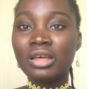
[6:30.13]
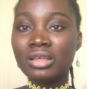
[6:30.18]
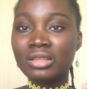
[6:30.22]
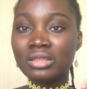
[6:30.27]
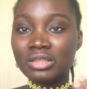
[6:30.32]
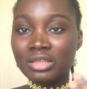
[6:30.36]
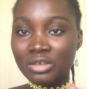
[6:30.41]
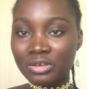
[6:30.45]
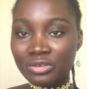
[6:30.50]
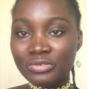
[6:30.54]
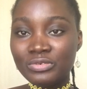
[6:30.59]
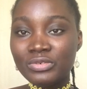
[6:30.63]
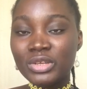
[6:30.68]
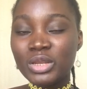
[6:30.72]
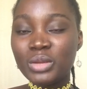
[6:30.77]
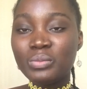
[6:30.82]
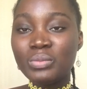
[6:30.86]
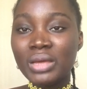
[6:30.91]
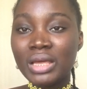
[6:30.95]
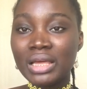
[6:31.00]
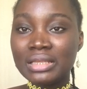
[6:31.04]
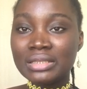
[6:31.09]
the
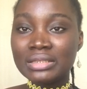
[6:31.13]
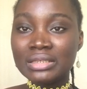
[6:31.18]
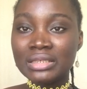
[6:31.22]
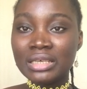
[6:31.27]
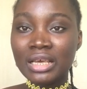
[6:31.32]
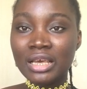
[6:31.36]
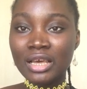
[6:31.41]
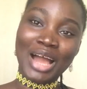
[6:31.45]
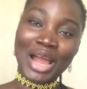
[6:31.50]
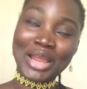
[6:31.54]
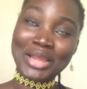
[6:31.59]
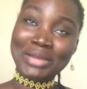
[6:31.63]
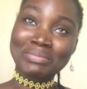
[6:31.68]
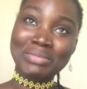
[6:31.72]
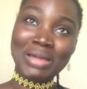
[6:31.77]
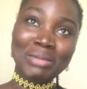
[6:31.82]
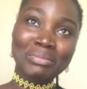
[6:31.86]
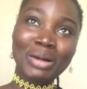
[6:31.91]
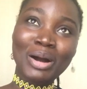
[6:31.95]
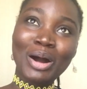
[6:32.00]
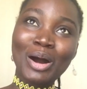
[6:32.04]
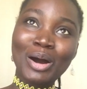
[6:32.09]
Philippines. I
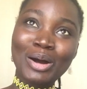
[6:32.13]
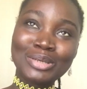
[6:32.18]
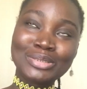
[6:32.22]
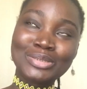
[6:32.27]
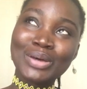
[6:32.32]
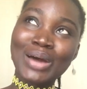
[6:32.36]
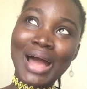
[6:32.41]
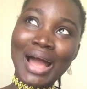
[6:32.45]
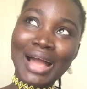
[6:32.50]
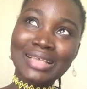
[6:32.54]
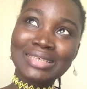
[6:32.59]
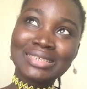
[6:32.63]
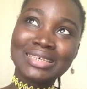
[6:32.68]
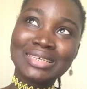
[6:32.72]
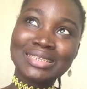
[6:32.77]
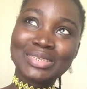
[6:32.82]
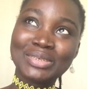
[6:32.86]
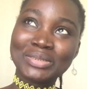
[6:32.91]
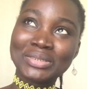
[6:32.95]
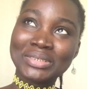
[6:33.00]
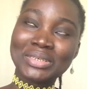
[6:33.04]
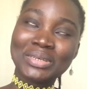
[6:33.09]
remember also asking
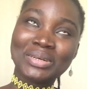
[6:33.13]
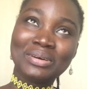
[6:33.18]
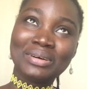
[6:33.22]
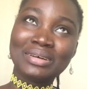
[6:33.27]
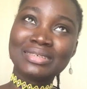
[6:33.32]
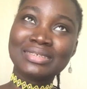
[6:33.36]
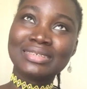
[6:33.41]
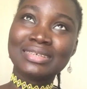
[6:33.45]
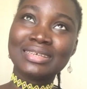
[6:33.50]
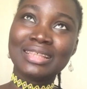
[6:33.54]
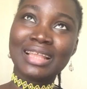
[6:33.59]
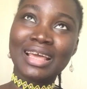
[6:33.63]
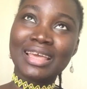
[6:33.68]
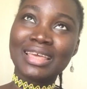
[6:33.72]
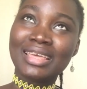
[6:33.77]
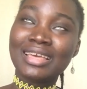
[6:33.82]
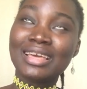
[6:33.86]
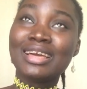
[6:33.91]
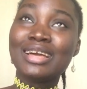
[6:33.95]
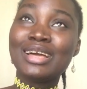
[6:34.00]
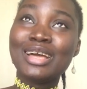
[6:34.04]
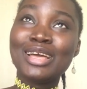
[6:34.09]
those girls, like,
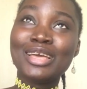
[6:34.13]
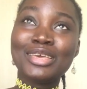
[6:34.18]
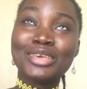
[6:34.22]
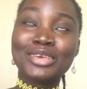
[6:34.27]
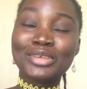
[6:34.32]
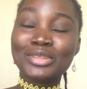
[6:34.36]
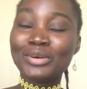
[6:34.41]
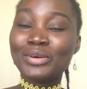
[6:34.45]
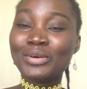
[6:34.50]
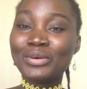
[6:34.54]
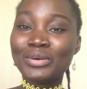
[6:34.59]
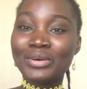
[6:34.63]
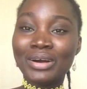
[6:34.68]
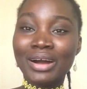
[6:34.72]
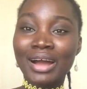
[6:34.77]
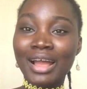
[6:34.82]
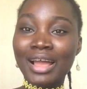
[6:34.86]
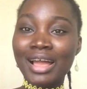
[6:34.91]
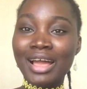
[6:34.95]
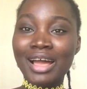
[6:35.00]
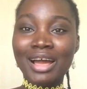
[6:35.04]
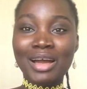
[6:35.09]

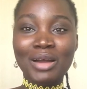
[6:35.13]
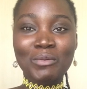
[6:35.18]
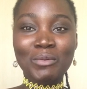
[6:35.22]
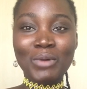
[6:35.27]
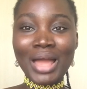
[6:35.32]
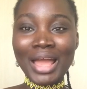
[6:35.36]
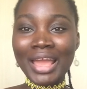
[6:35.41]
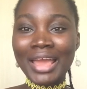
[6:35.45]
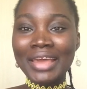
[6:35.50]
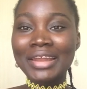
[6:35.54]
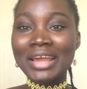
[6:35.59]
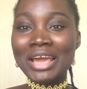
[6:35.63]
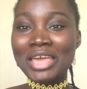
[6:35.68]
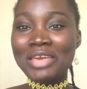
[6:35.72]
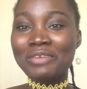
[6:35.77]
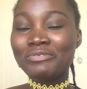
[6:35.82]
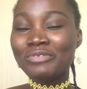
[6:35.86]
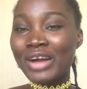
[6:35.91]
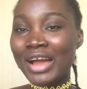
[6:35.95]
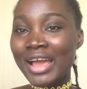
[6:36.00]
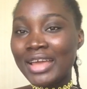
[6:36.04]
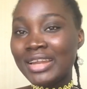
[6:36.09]
where can I
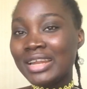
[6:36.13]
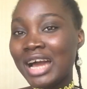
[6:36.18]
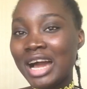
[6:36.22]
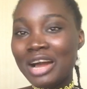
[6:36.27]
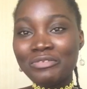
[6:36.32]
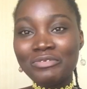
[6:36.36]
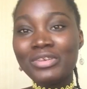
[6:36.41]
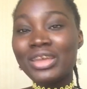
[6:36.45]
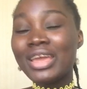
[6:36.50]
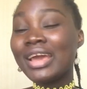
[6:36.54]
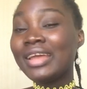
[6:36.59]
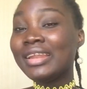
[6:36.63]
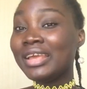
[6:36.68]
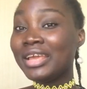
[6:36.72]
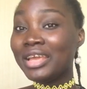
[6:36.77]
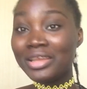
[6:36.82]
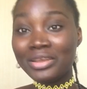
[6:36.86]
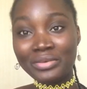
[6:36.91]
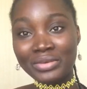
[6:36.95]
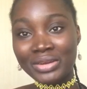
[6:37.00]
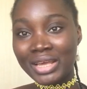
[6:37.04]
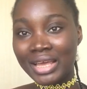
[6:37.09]
find African
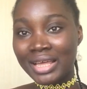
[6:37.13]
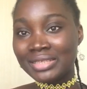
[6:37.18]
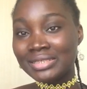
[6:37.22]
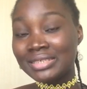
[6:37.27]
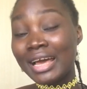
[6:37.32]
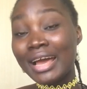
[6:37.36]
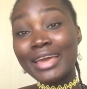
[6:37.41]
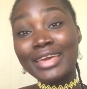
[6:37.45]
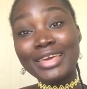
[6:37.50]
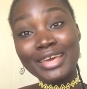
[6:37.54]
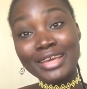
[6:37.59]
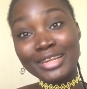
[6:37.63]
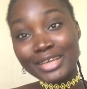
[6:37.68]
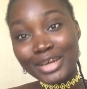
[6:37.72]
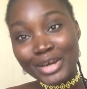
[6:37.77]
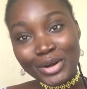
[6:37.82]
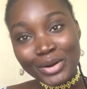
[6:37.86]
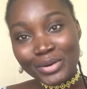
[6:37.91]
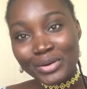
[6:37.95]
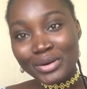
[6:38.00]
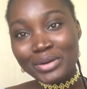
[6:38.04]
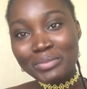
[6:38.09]
ingredients? I can
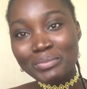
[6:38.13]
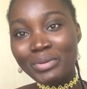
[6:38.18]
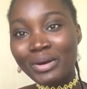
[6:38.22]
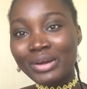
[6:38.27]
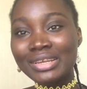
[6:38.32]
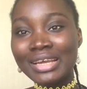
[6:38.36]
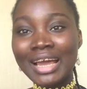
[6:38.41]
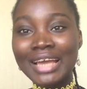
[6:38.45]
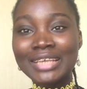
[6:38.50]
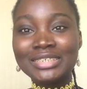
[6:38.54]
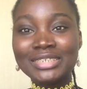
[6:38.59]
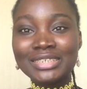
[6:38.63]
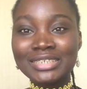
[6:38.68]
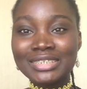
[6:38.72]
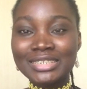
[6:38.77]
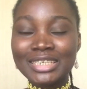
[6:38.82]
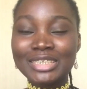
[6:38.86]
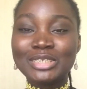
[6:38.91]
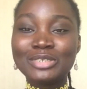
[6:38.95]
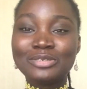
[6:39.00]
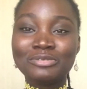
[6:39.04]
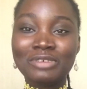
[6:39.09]
cook, but I just need
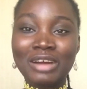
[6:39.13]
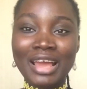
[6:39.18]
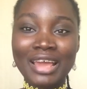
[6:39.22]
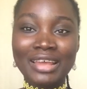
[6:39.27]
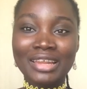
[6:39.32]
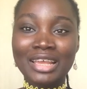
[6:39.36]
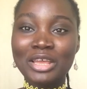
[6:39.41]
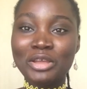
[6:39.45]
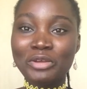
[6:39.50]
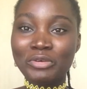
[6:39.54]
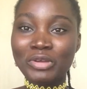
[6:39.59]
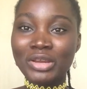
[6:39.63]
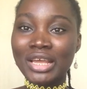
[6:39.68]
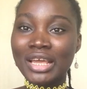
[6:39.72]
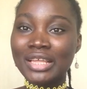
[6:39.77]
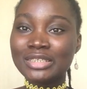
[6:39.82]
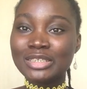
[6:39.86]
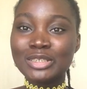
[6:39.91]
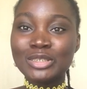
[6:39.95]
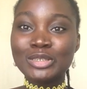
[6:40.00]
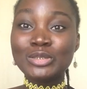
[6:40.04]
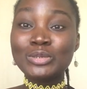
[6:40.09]
to find ingredients
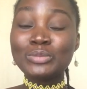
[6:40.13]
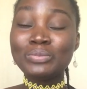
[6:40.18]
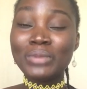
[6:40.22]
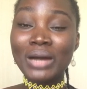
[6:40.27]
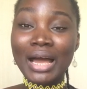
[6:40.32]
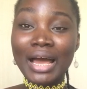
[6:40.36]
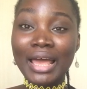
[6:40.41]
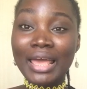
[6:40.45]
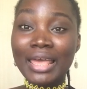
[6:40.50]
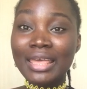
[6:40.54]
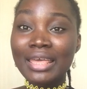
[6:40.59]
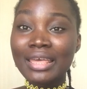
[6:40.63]
to buy